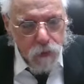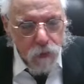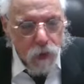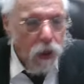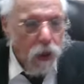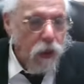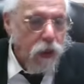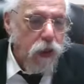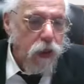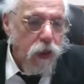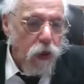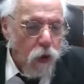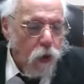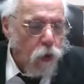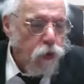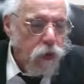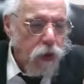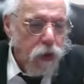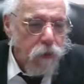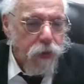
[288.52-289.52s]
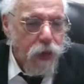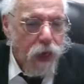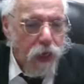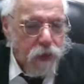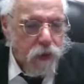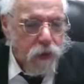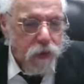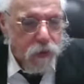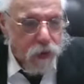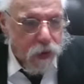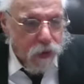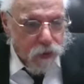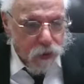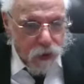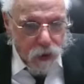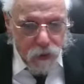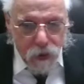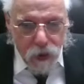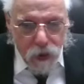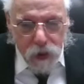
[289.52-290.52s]
Melacha only passes
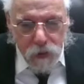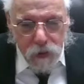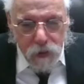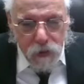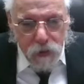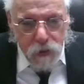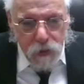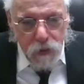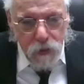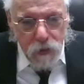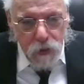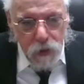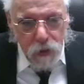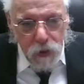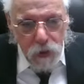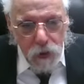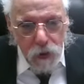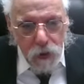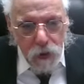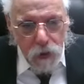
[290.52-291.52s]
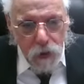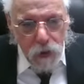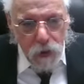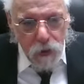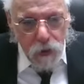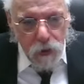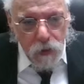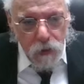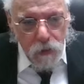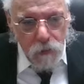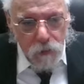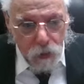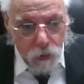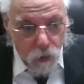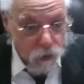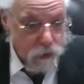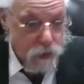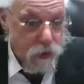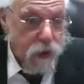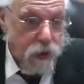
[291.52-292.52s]
heschadas
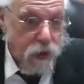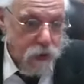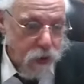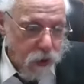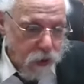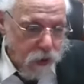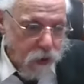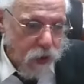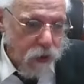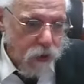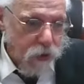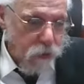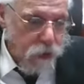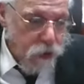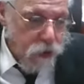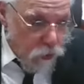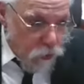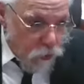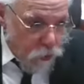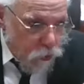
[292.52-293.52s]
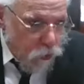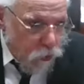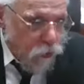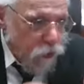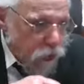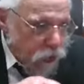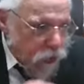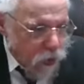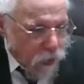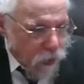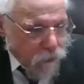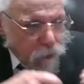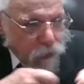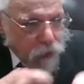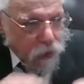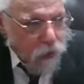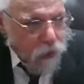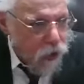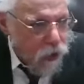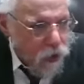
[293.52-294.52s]
because it's heschadas. When you do some
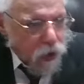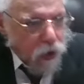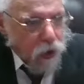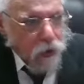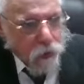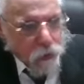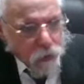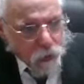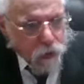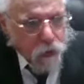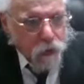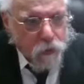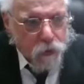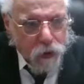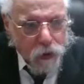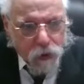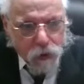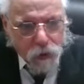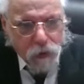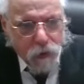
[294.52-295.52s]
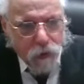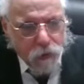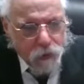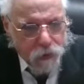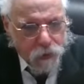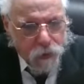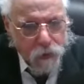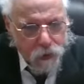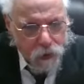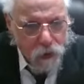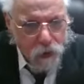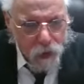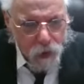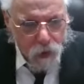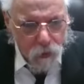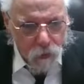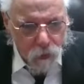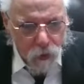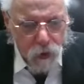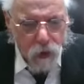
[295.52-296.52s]
melacha along with
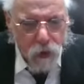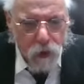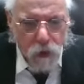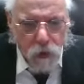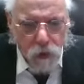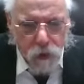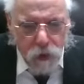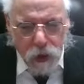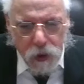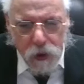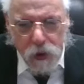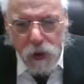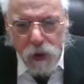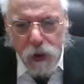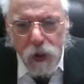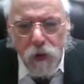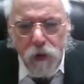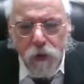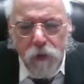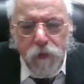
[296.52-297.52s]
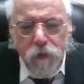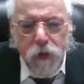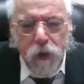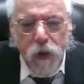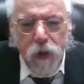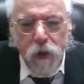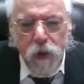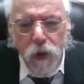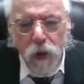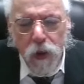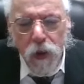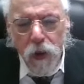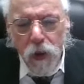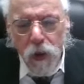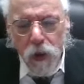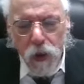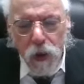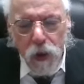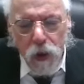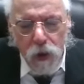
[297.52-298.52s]
what you're taking care of the
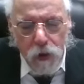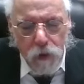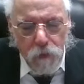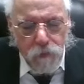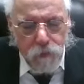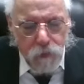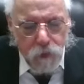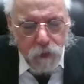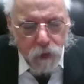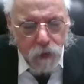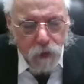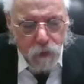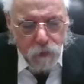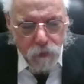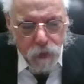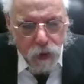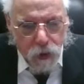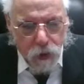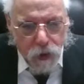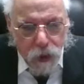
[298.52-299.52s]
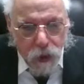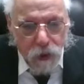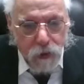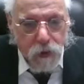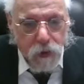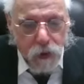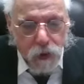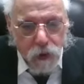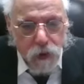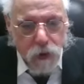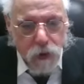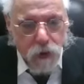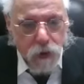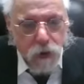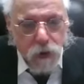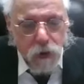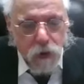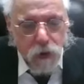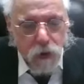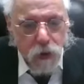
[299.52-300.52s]
of the
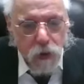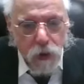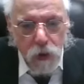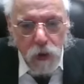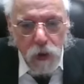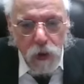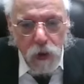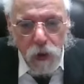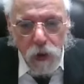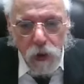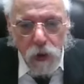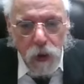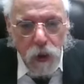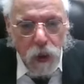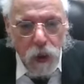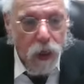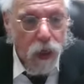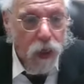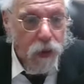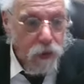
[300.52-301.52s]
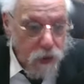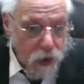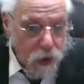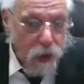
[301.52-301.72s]
mechatos, and